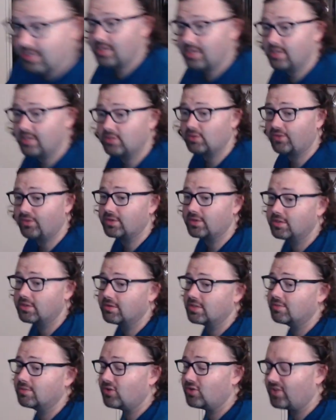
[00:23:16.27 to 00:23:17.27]
referred to as a
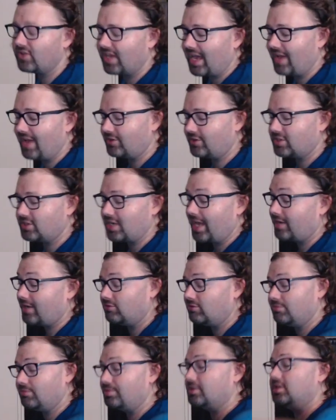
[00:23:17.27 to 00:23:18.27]
moving average. I don't
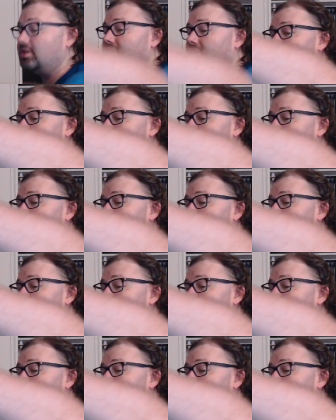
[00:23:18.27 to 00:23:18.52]
particularly